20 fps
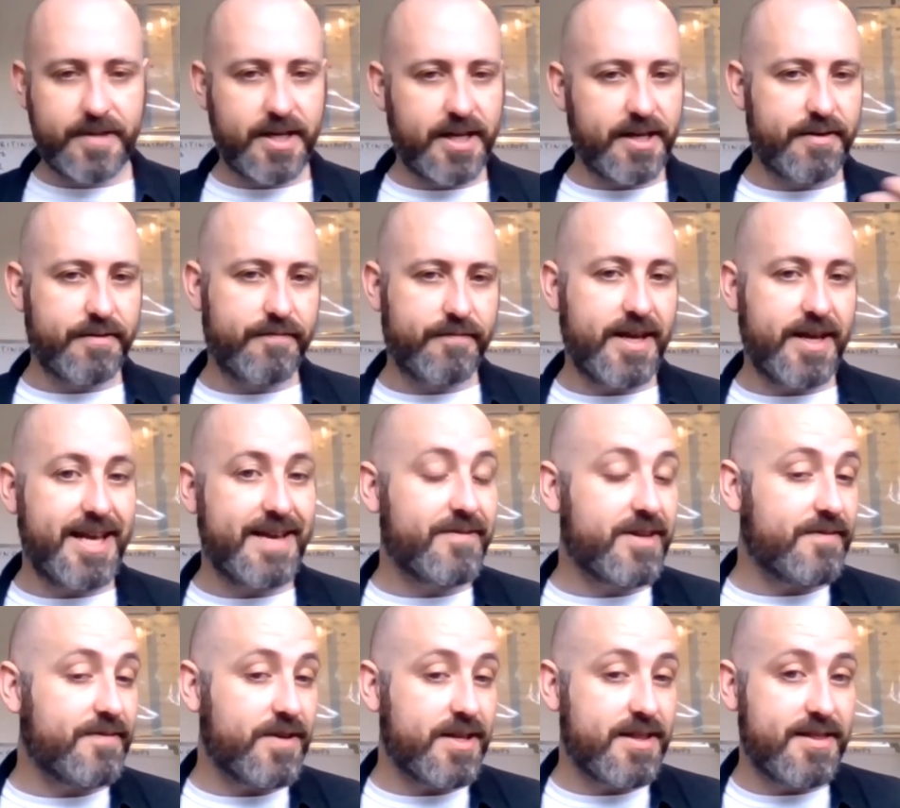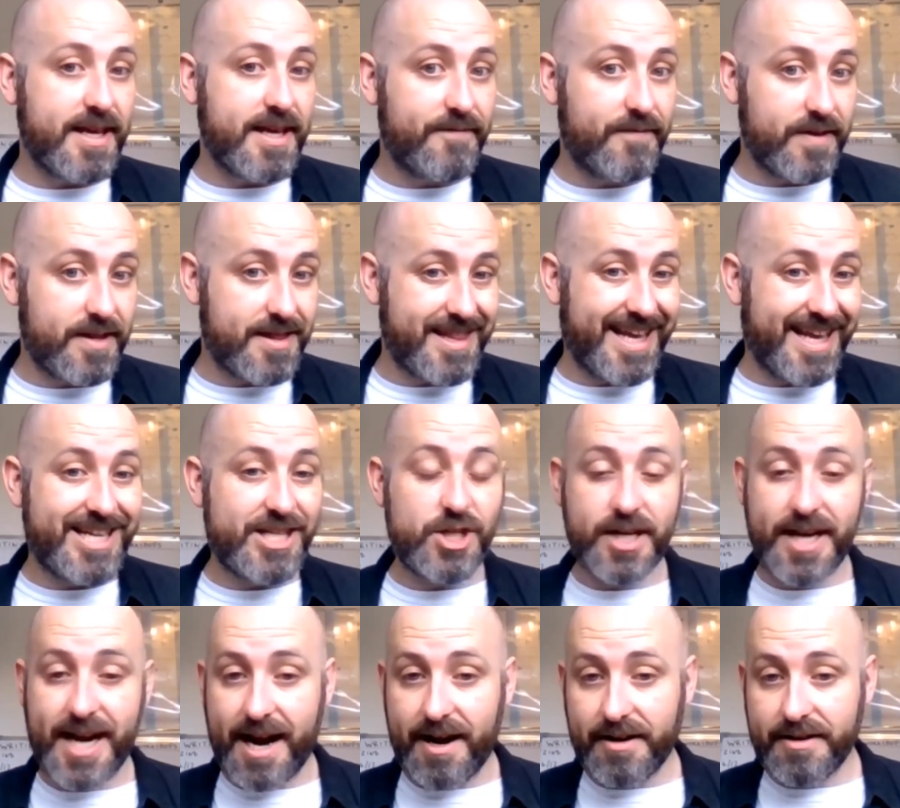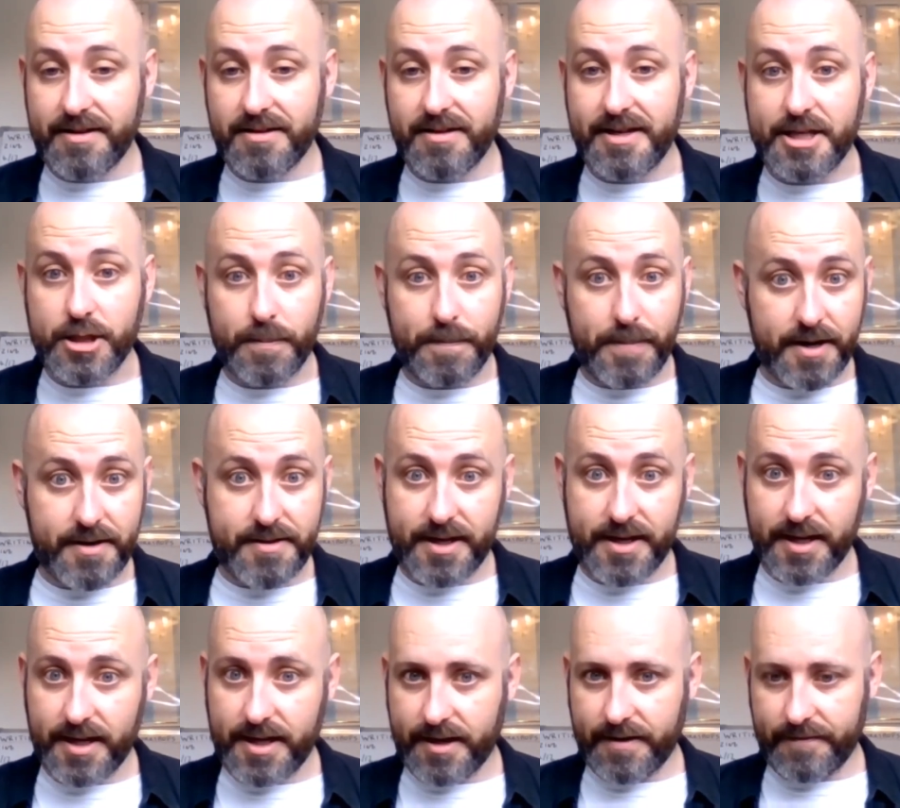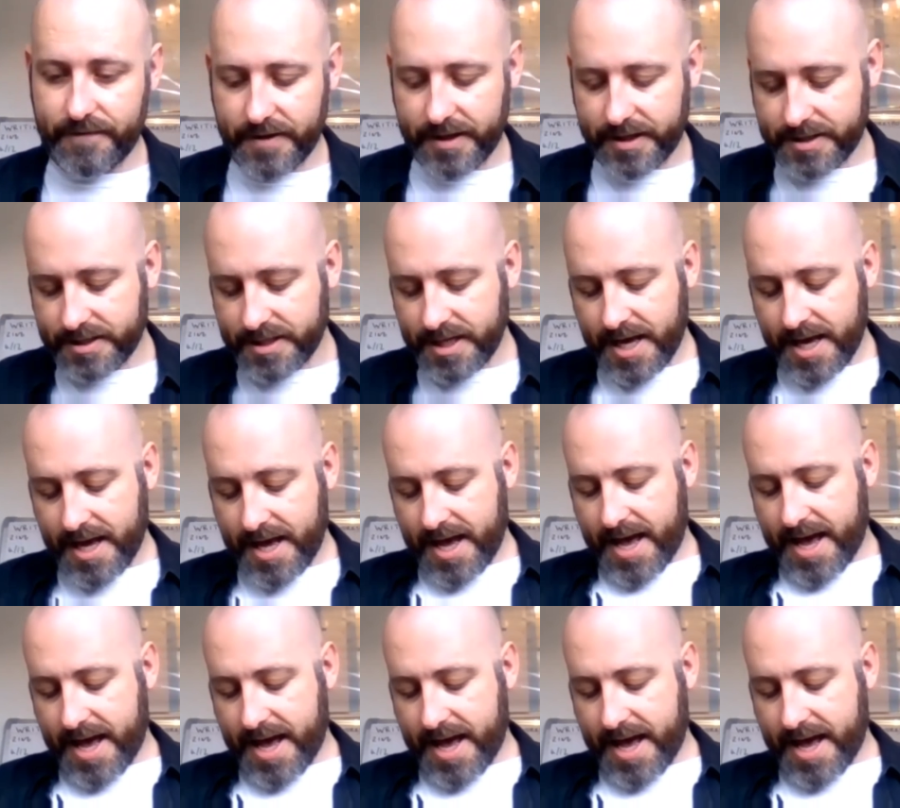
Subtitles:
kind of, even if it's intercharacter, interpersonal conflict.